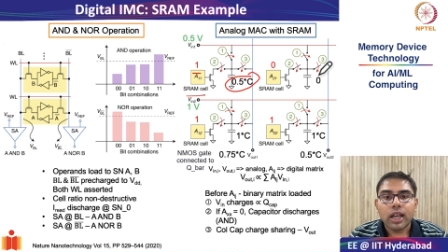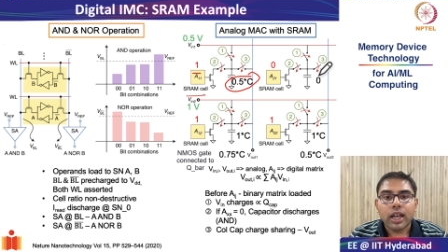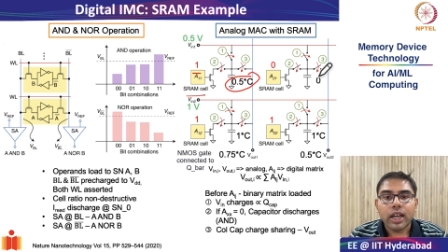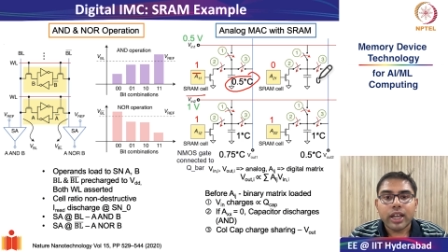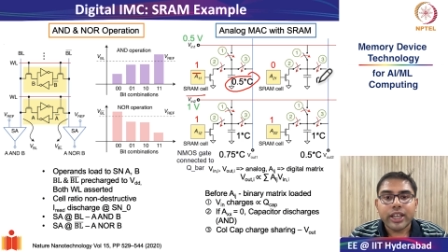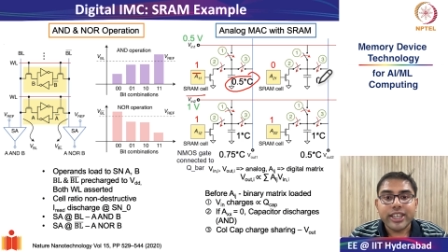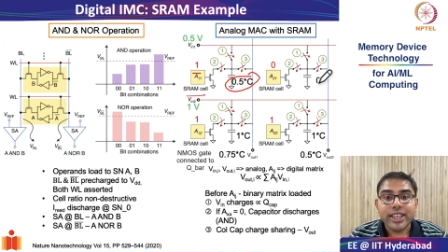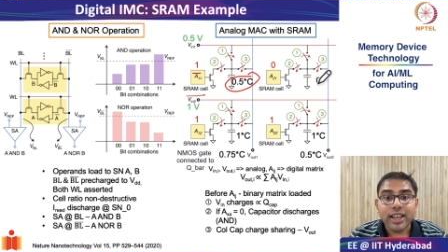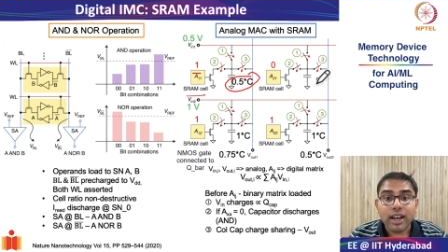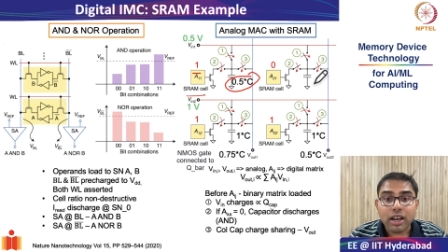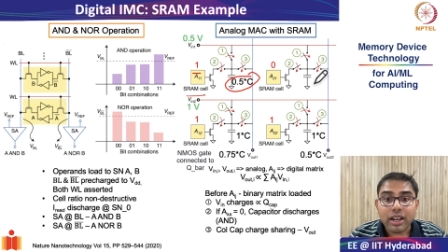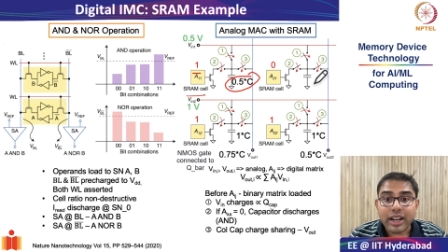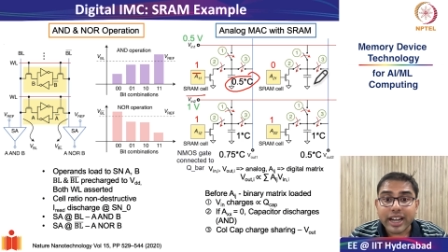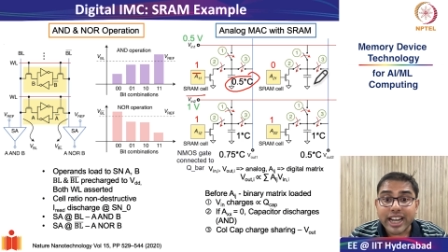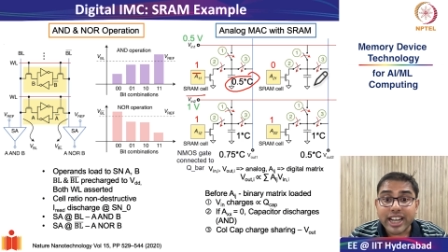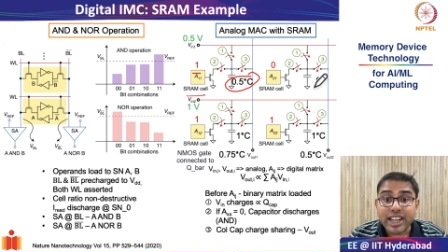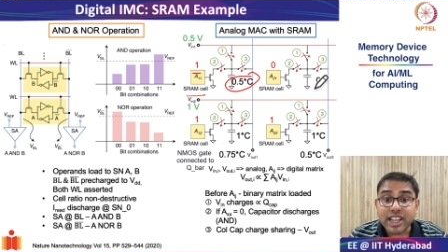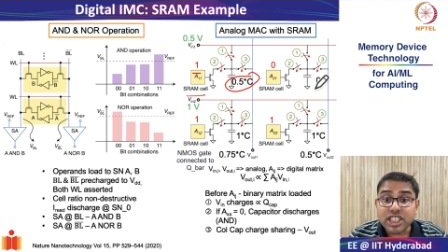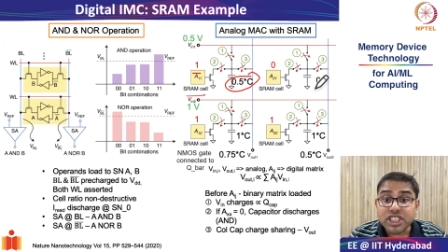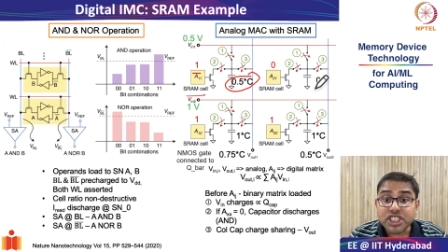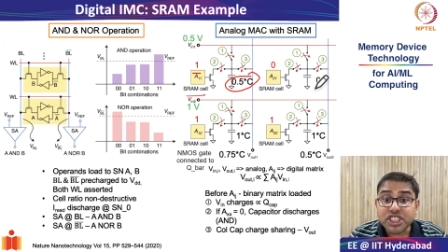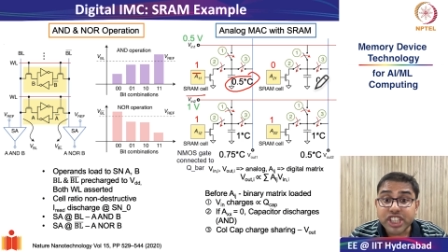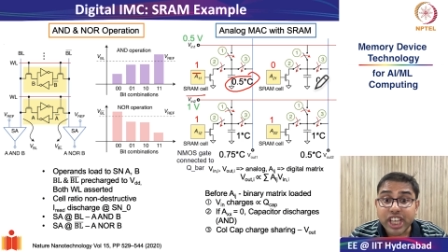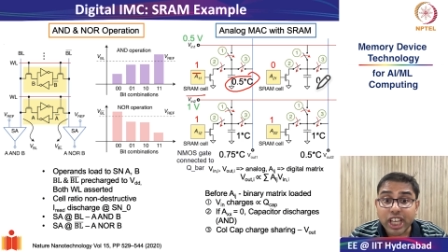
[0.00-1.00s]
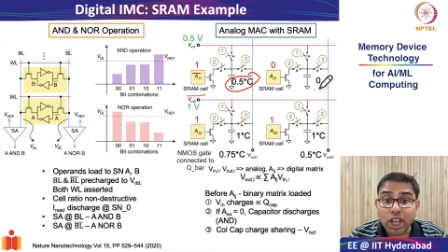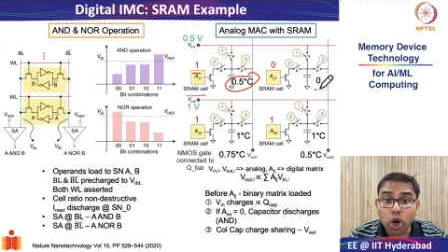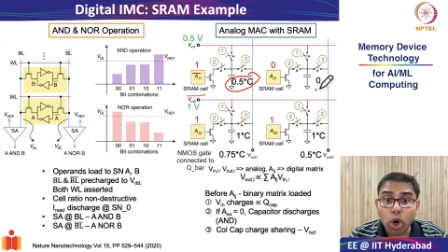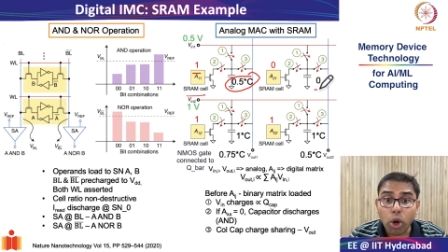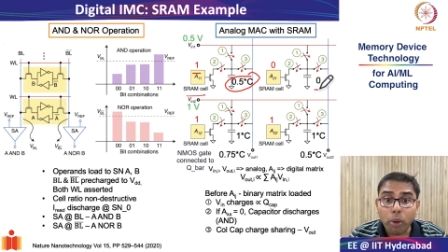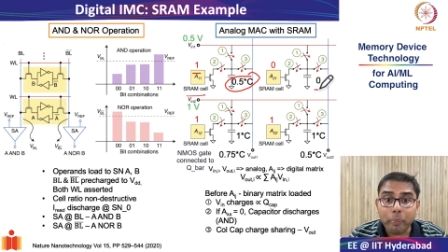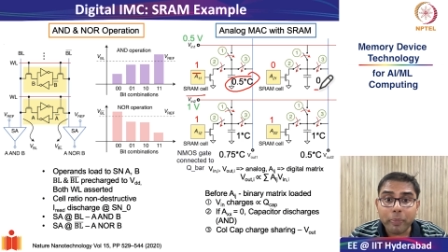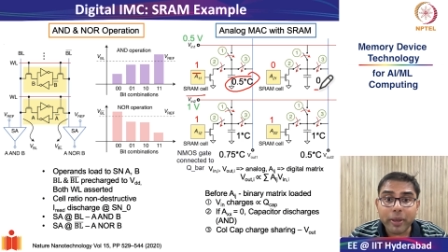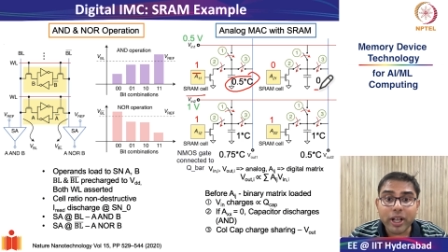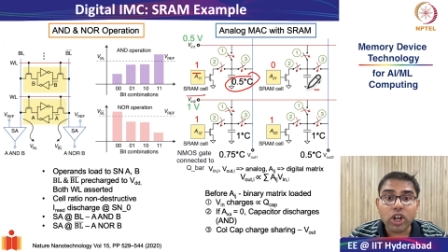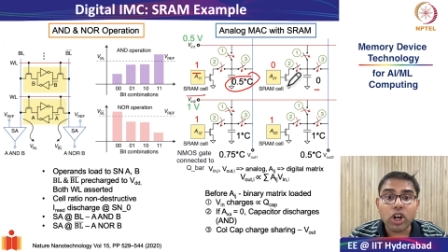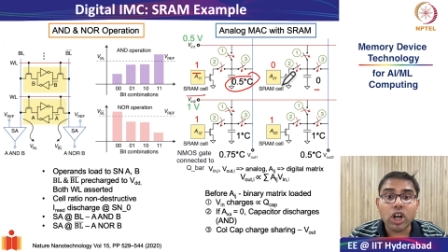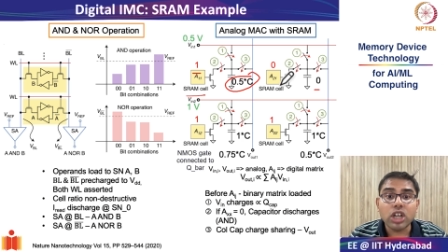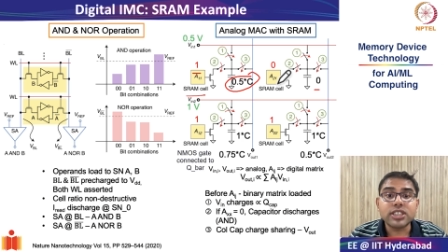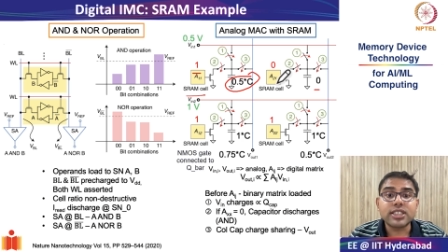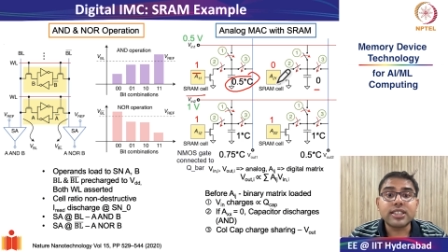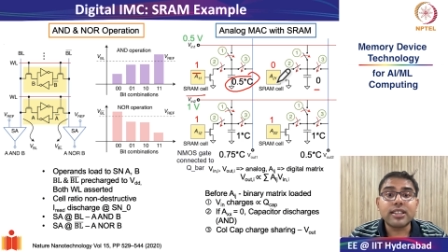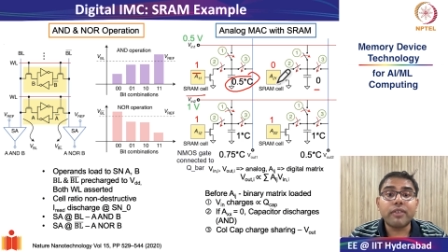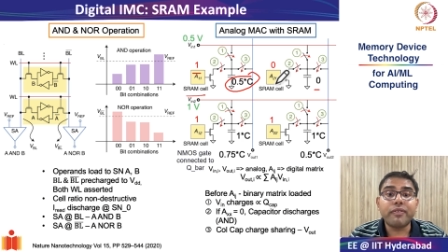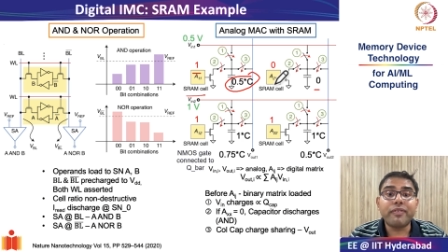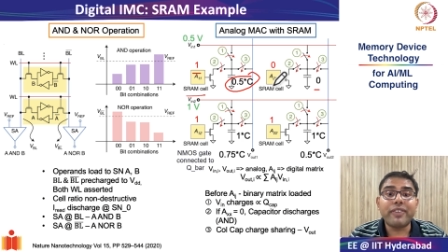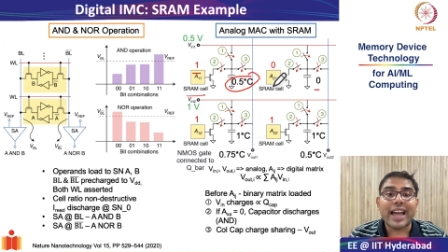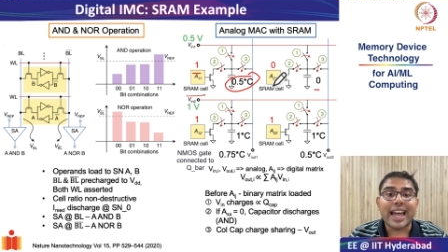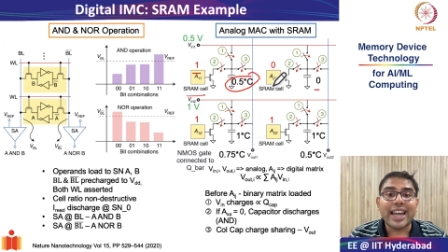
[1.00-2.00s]
Here it is 0 because
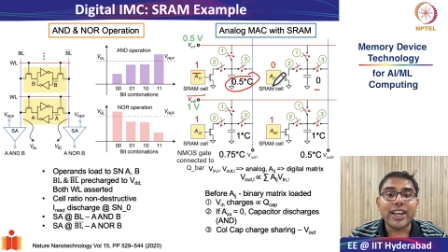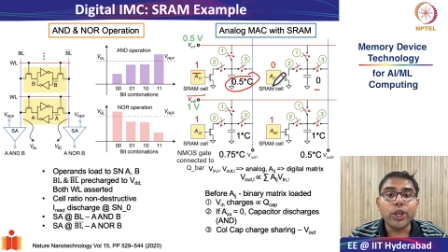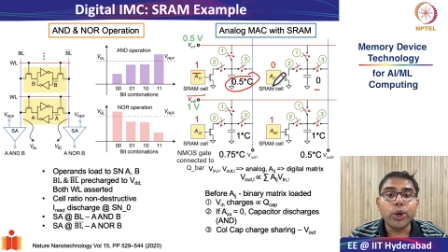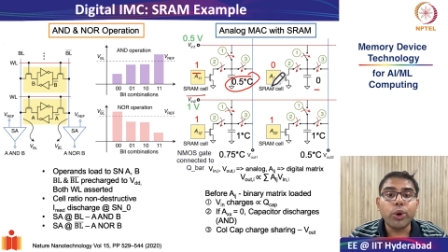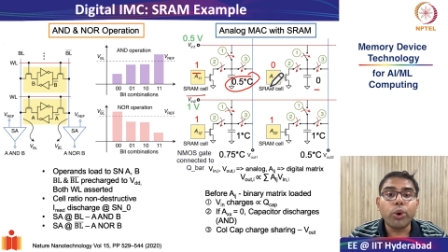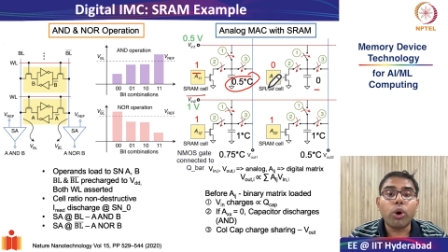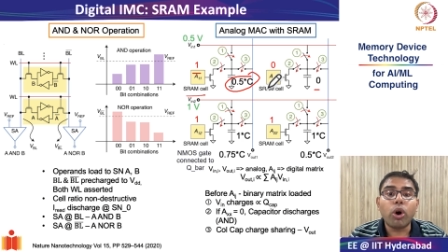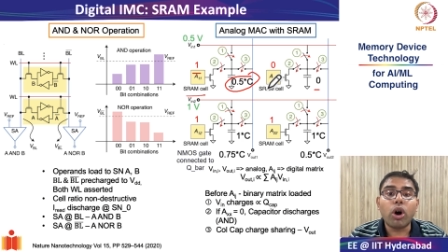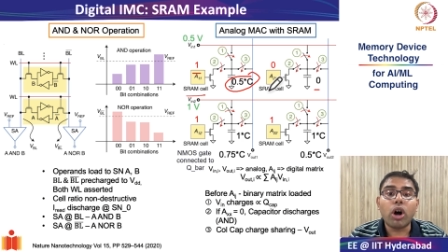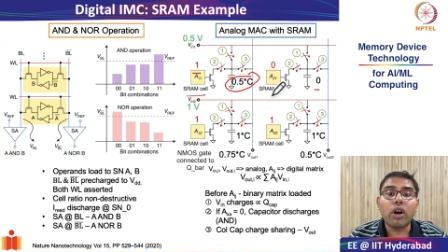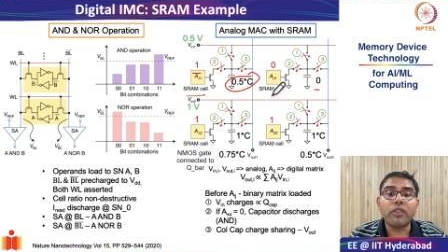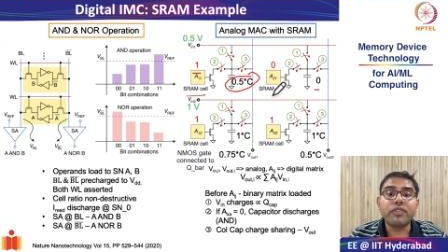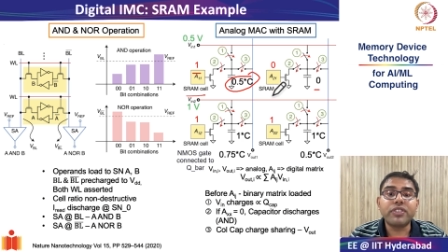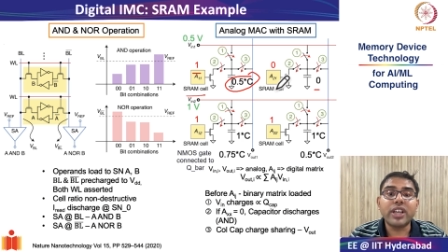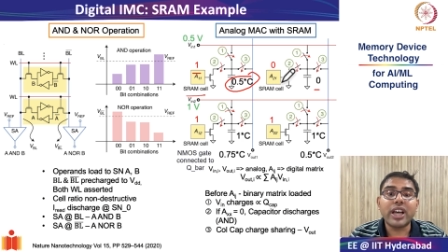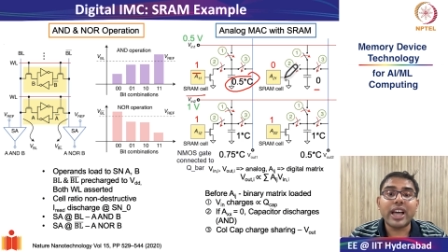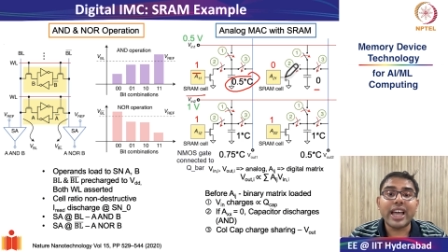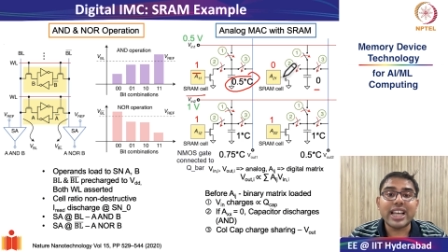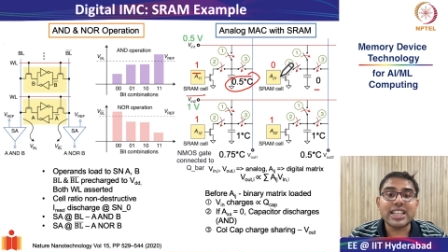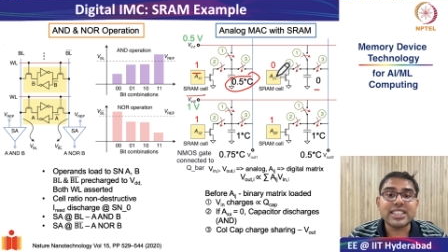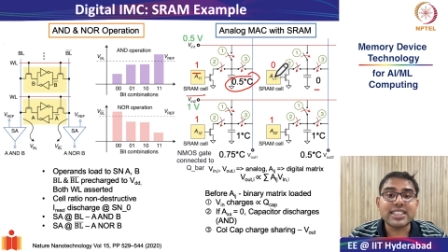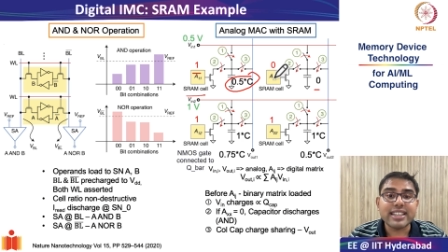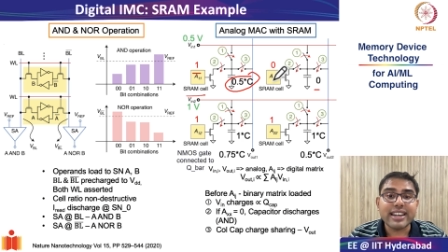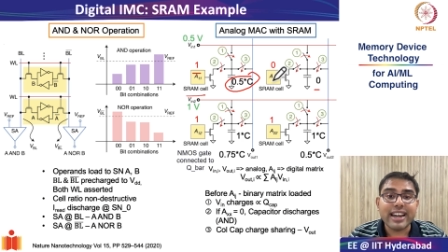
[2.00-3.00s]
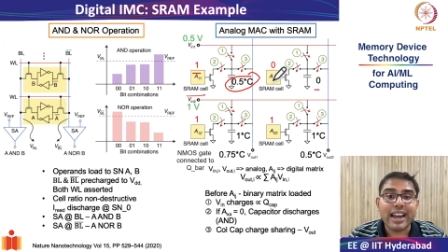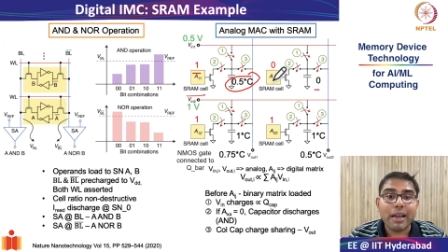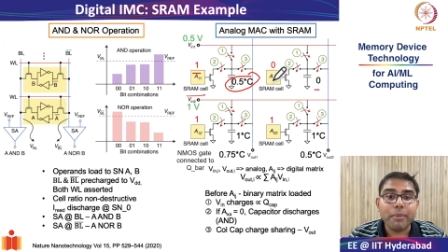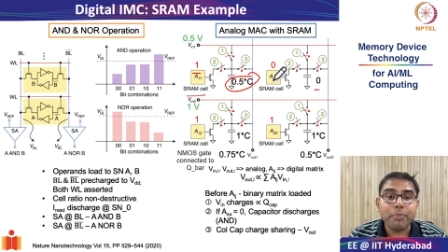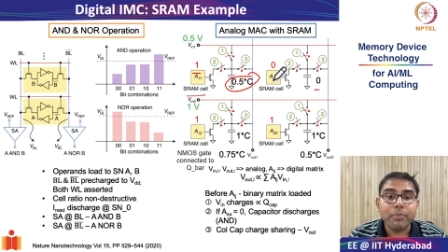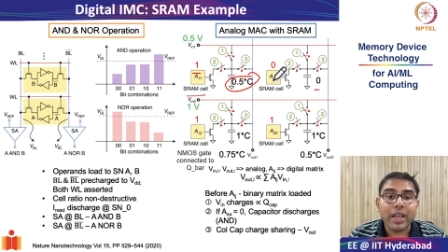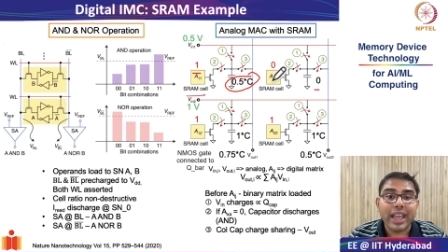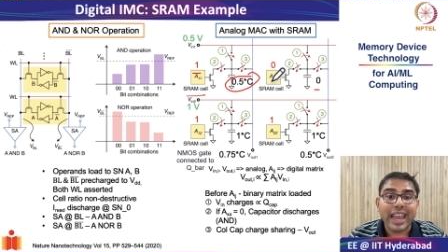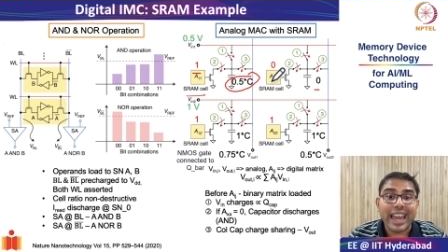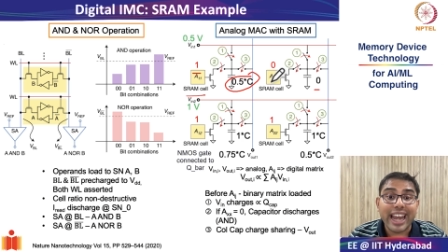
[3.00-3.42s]
the value of the SRAM